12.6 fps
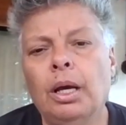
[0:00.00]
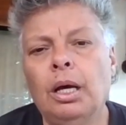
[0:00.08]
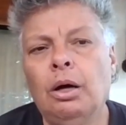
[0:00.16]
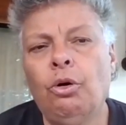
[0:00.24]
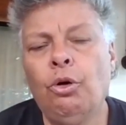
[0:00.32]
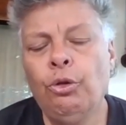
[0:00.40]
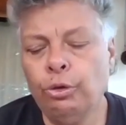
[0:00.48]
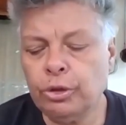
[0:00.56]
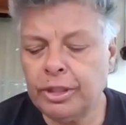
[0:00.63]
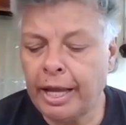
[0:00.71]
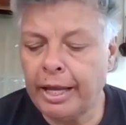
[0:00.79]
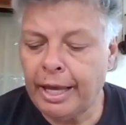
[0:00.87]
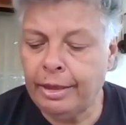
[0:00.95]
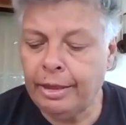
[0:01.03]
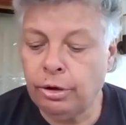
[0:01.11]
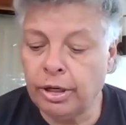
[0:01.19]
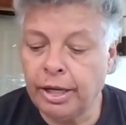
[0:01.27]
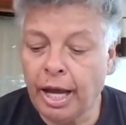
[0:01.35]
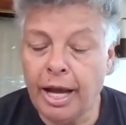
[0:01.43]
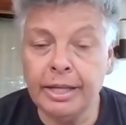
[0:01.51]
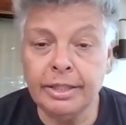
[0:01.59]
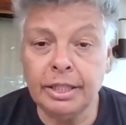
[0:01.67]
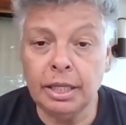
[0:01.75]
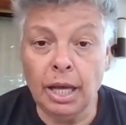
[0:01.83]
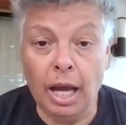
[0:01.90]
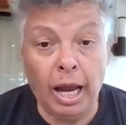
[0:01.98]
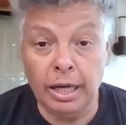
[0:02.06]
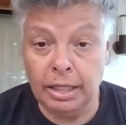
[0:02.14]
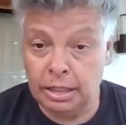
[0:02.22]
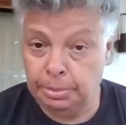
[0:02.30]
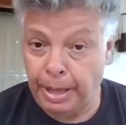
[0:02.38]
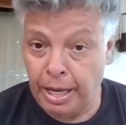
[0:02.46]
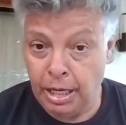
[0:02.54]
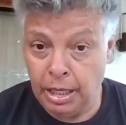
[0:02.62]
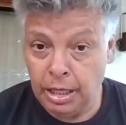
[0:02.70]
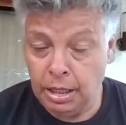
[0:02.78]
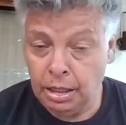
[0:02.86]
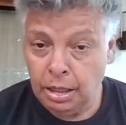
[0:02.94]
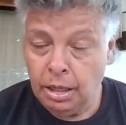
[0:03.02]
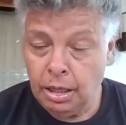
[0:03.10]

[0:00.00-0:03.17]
authors like Edgar Cayce, Alice Bailey,